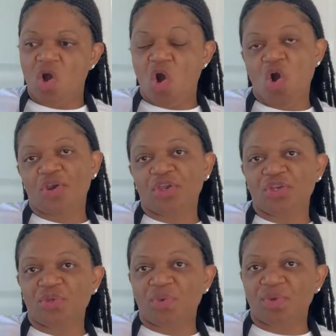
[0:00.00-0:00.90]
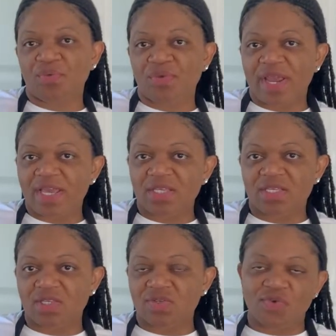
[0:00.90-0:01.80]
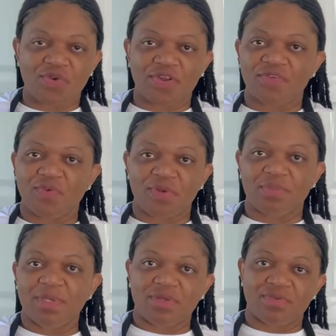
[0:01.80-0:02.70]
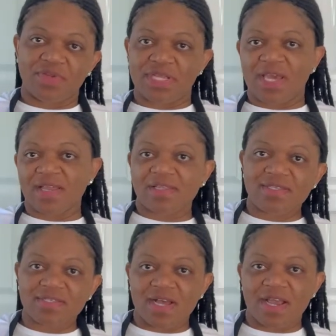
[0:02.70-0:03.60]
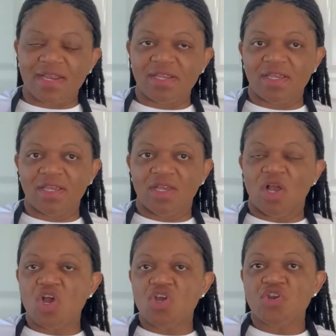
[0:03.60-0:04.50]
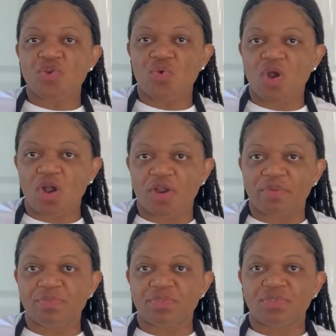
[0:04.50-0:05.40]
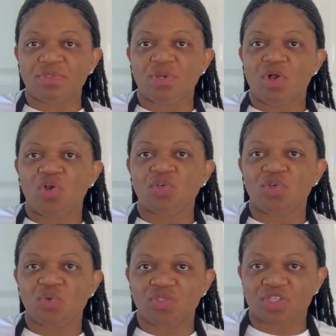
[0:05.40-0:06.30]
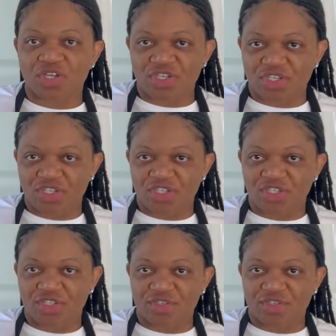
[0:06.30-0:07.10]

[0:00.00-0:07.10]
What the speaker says: or you can do it with rice, or if you want to be on the really healthy side, no carbs, no starch.